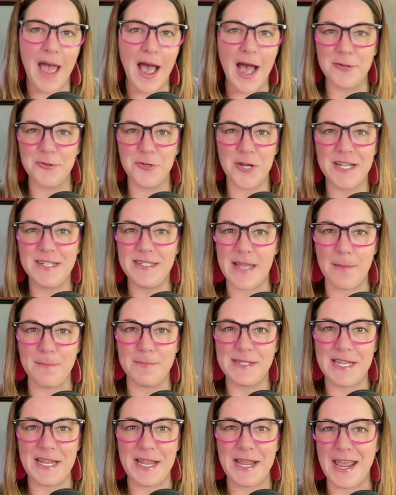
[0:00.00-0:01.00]
Patrick
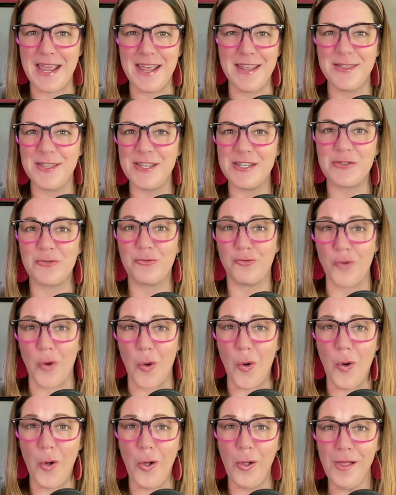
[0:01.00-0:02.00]
Dempsey in this
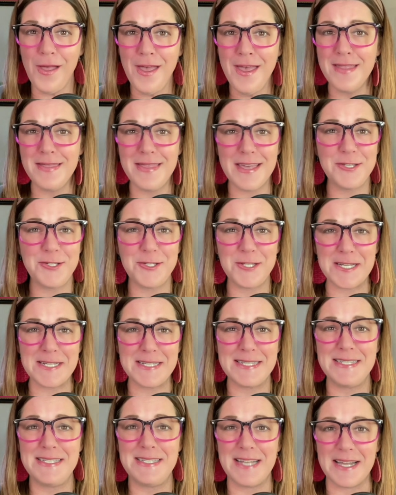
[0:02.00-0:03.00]
role that
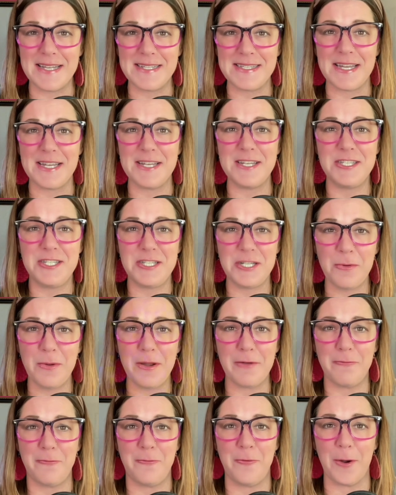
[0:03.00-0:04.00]
just doesn't do
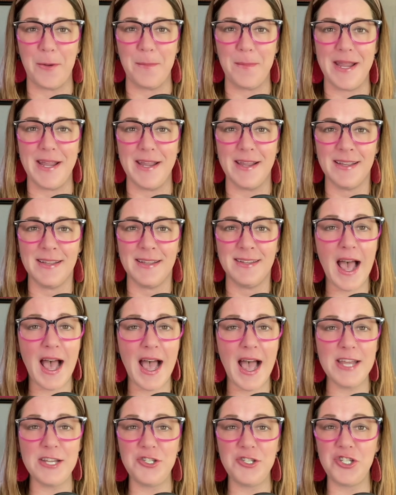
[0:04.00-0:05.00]
it for me.
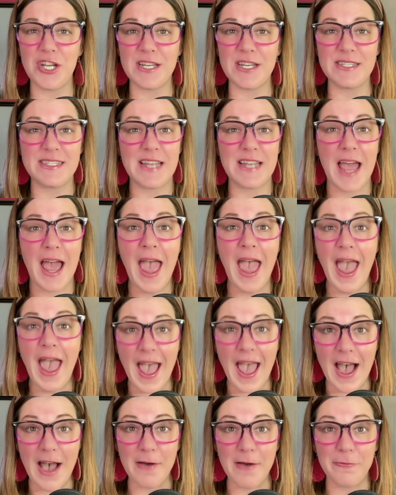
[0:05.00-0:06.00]
I just
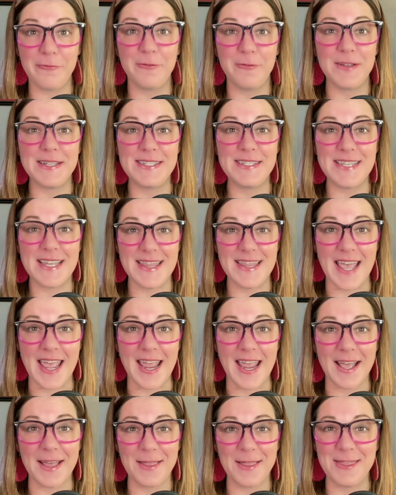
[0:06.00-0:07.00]
have to
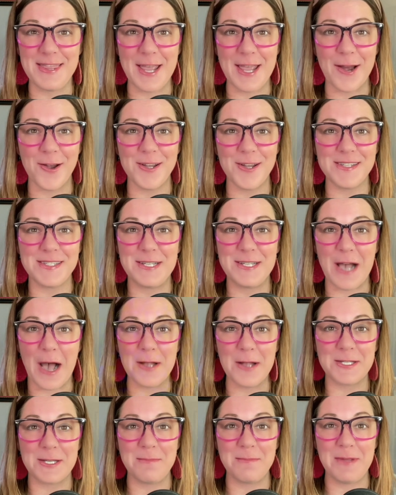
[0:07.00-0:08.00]
think there has
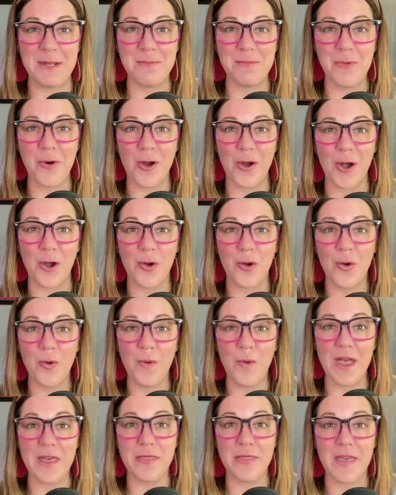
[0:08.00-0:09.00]
got to be more
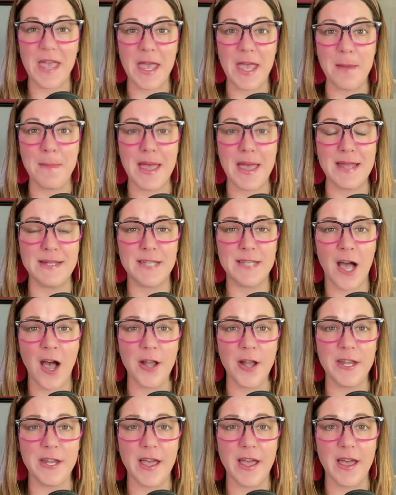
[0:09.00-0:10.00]
with him and
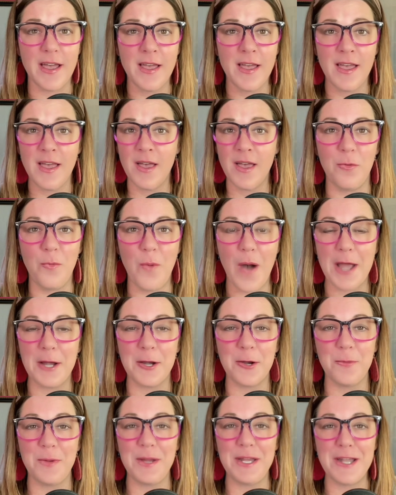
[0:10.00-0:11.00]
Tanya. Why
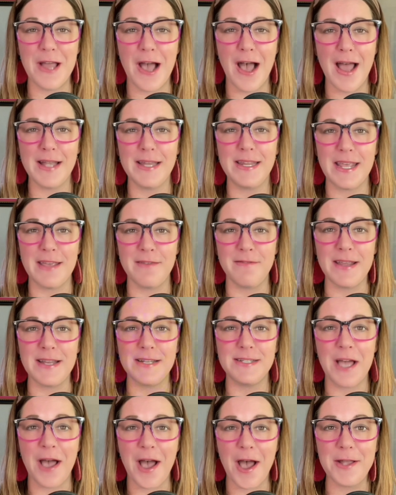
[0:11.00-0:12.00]
are we not
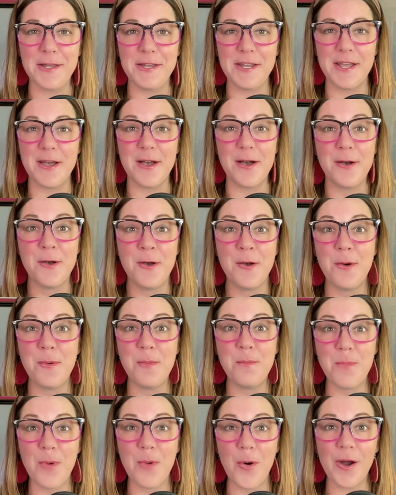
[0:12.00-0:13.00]
giving Tanya
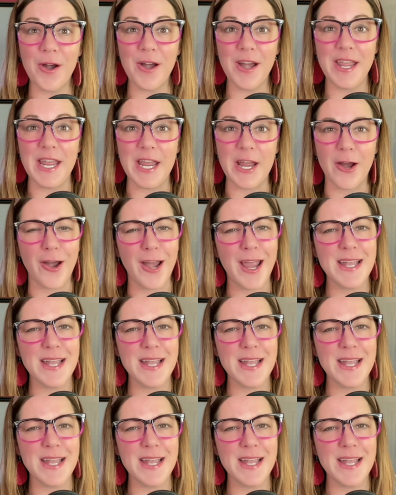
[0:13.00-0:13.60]
more here?